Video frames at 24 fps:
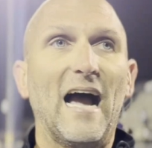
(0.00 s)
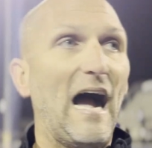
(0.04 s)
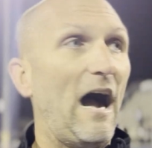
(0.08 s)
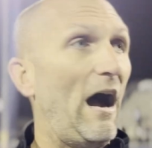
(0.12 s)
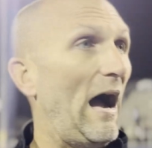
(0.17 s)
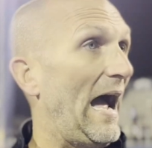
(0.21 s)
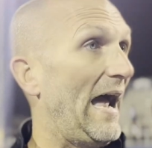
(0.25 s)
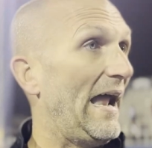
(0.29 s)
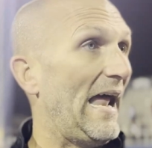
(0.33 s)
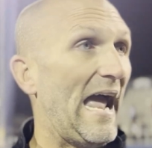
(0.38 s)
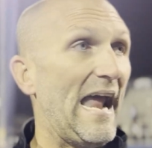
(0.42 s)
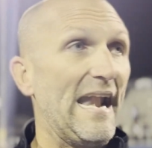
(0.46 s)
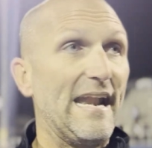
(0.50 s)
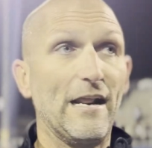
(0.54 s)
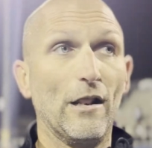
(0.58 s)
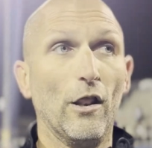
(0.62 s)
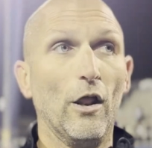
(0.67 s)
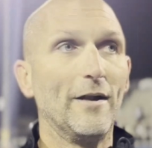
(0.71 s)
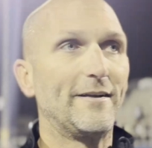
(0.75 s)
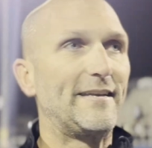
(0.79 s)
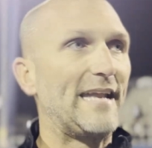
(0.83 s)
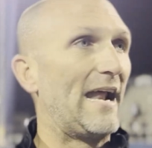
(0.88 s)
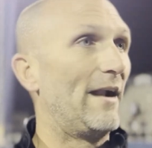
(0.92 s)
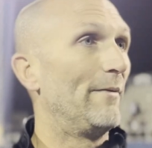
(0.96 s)
I, I, ain't
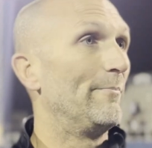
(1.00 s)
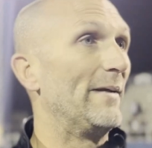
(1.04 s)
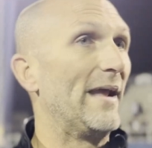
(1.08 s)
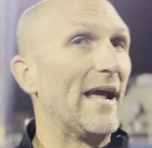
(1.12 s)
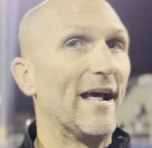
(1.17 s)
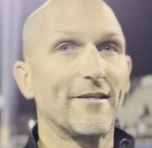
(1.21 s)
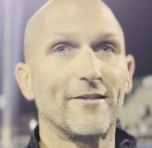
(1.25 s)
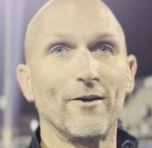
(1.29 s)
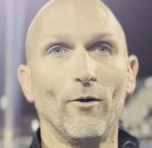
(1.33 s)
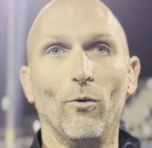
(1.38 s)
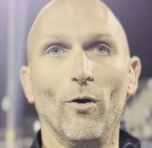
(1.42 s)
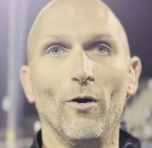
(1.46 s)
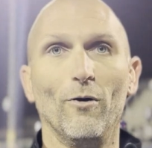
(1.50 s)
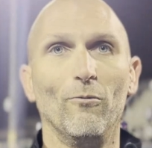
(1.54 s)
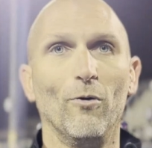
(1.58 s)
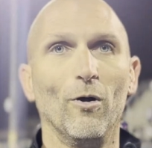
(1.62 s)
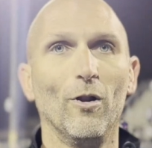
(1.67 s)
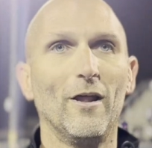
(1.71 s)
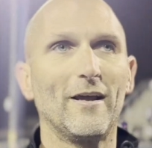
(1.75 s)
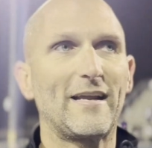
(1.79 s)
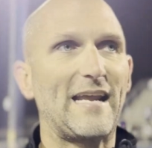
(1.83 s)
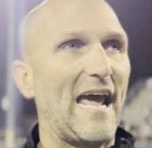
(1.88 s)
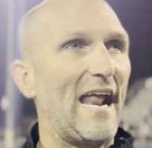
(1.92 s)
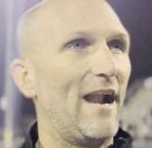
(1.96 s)
even looked at them yet, so we'll,
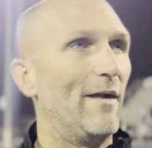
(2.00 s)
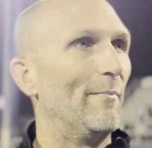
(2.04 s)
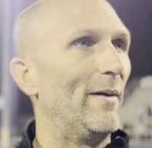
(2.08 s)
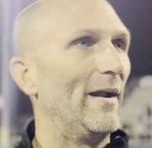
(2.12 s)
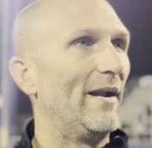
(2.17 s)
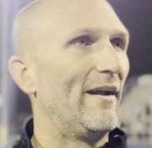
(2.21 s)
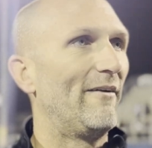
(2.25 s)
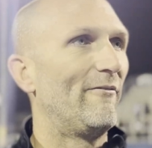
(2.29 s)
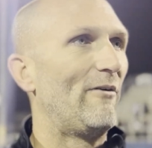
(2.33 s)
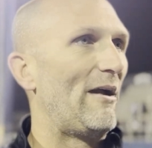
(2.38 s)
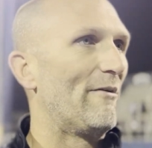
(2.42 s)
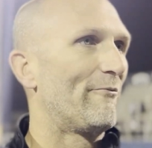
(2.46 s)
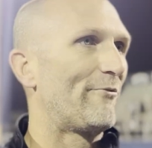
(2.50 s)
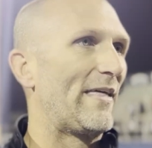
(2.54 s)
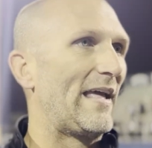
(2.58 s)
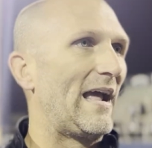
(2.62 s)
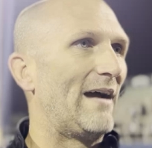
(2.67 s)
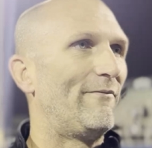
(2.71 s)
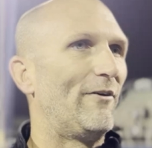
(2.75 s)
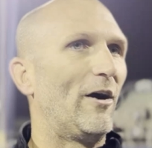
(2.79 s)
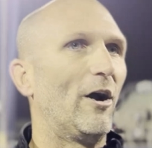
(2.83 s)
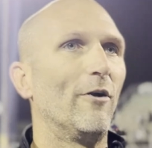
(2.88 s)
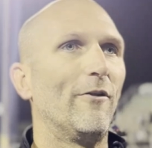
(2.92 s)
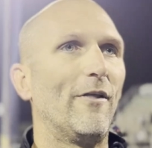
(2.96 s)
we'll look at them. But I mean,
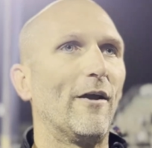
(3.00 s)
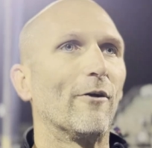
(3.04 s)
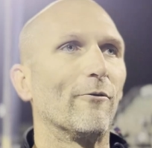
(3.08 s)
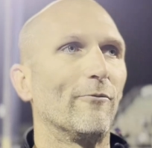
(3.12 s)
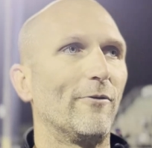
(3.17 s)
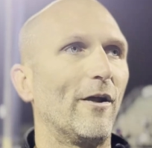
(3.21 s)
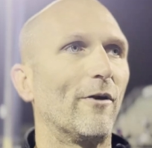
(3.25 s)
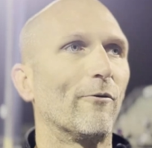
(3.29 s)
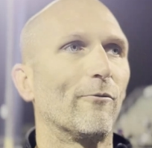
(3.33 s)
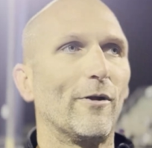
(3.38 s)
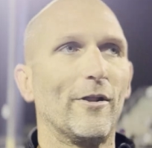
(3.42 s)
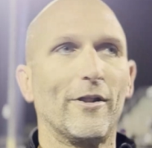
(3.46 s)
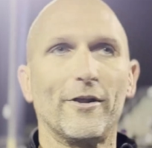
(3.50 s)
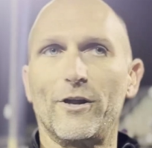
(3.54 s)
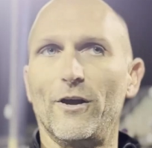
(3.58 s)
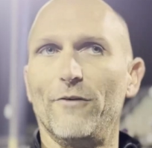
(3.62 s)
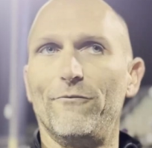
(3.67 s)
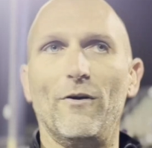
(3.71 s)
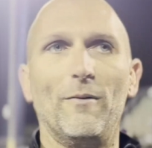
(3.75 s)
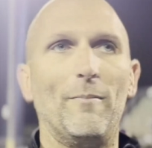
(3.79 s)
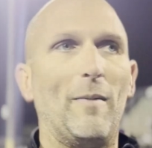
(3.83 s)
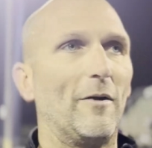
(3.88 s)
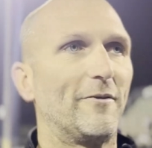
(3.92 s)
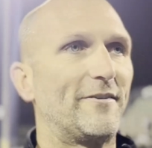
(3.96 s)
everything I've heard, they're, they're a really
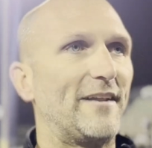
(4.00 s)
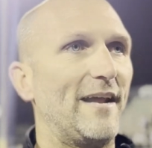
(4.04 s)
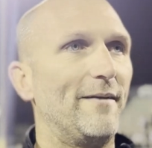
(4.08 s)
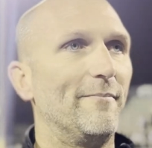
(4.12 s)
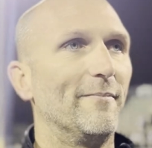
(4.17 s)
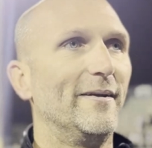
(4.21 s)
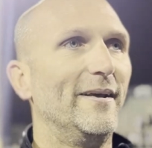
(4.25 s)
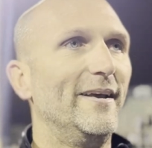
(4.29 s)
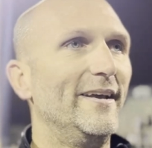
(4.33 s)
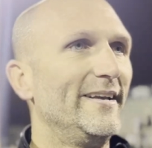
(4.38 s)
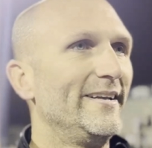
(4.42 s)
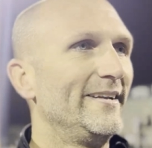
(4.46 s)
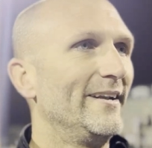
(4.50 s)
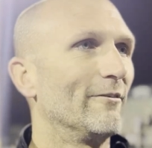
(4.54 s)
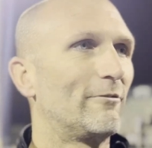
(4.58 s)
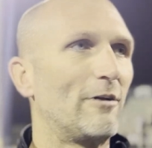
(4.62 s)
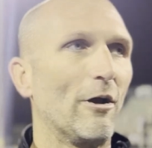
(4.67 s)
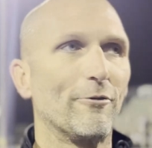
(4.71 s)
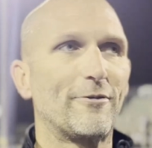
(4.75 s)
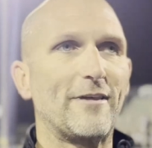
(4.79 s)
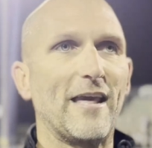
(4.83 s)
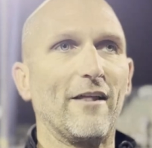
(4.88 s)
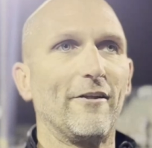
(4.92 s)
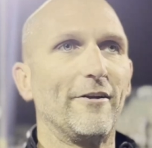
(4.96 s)
good football team. You know,
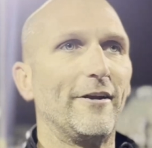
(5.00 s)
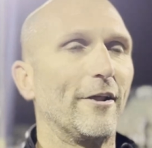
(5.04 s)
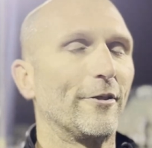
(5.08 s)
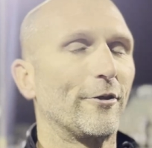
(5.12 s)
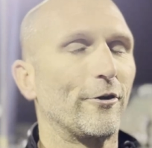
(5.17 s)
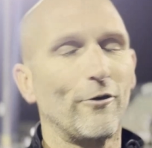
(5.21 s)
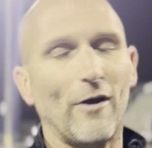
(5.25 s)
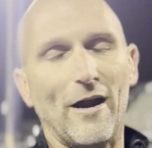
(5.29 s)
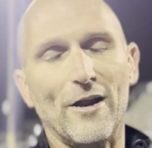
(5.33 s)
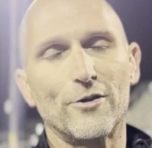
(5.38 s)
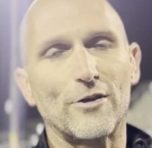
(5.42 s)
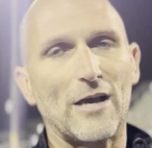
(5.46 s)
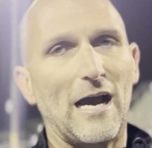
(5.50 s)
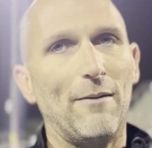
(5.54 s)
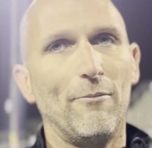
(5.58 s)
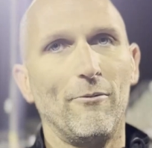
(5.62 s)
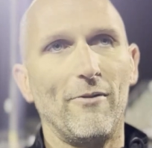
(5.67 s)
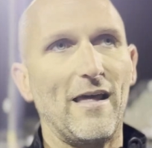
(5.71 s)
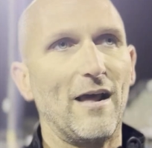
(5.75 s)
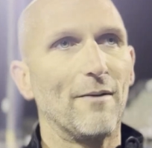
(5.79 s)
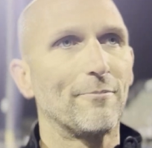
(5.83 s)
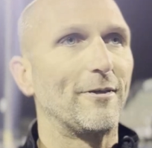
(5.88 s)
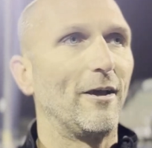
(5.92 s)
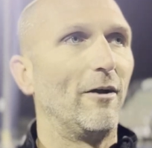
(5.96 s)
Coach Kelly does a great
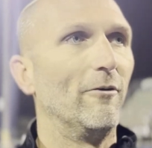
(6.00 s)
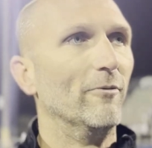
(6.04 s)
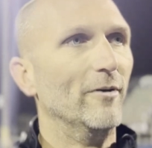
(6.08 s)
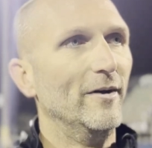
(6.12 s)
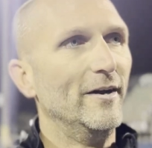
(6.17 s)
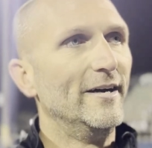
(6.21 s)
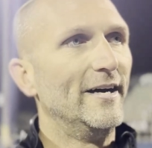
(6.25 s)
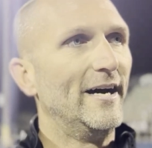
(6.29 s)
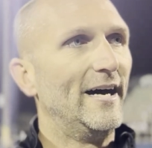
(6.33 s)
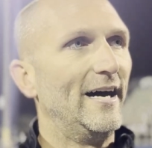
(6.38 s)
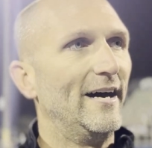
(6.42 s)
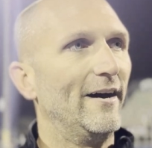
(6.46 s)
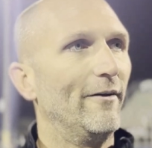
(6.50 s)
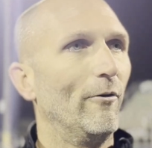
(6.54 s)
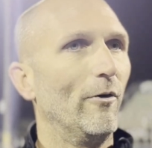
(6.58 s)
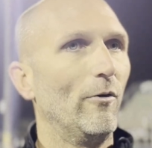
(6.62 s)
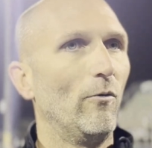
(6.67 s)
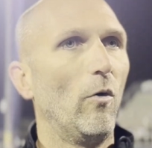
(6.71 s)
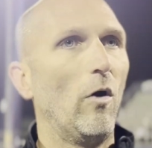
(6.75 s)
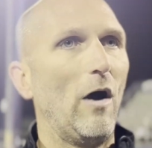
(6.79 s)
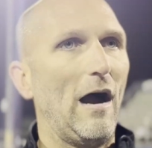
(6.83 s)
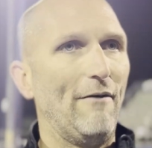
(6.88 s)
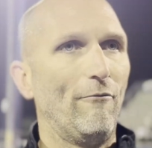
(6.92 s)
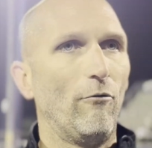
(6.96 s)
job with them, so uh,
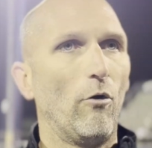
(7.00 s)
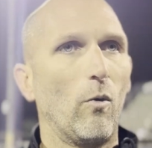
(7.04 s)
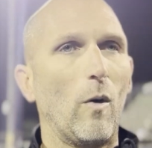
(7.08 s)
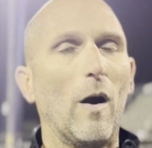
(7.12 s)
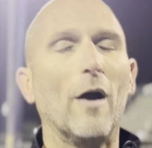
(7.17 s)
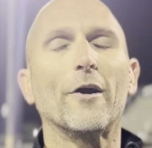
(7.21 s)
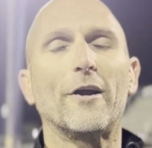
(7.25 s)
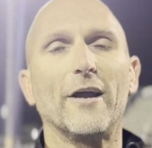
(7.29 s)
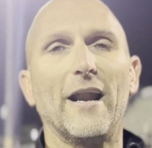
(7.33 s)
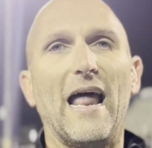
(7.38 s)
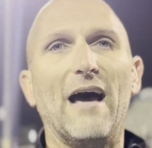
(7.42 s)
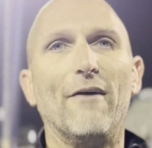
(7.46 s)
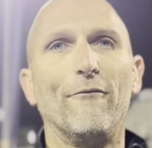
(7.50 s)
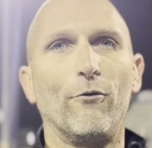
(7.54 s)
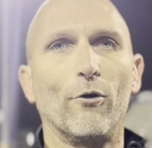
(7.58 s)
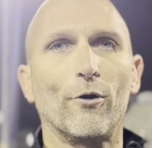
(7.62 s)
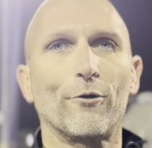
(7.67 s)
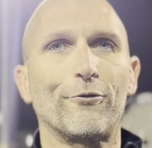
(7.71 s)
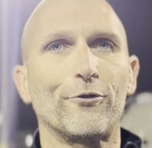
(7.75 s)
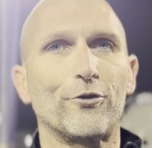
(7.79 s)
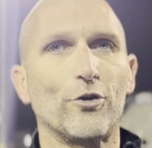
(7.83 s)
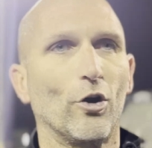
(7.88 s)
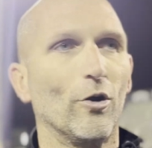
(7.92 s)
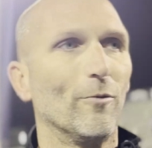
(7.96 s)
we'll, we'll, have a work cut out
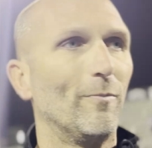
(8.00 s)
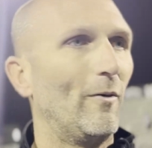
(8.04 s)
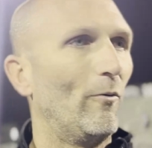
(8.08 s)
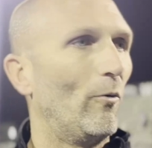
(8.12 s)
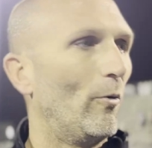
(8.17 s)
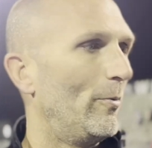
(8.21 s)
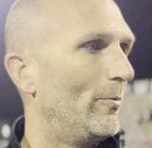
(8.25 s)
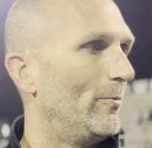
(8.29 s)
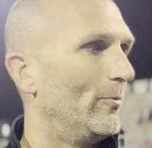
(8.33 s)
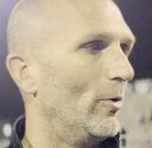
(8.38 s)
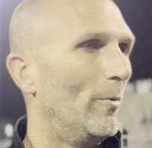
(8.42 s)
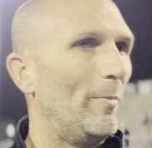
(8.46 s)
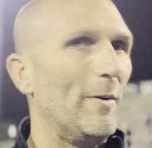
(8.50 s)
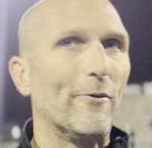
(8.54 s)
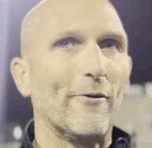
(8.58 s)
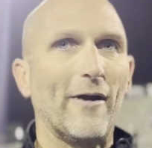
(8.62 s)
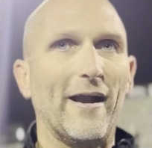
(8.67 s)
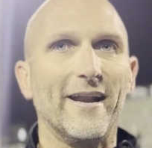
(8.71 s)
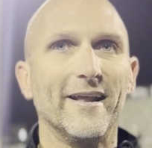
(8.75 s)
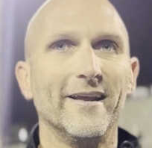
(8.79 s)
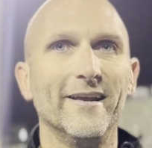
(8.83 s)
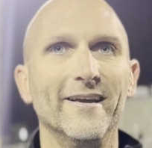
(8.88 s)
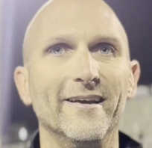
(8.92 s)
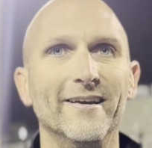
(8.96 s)
for sure, but we'll, we'll be
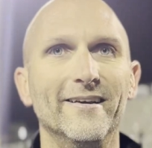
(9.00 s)
ready.